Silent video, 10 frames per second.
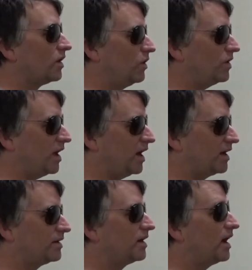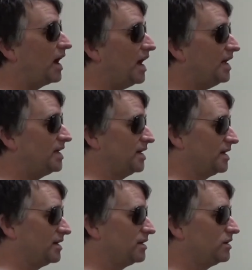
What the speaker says: Okay, I get it.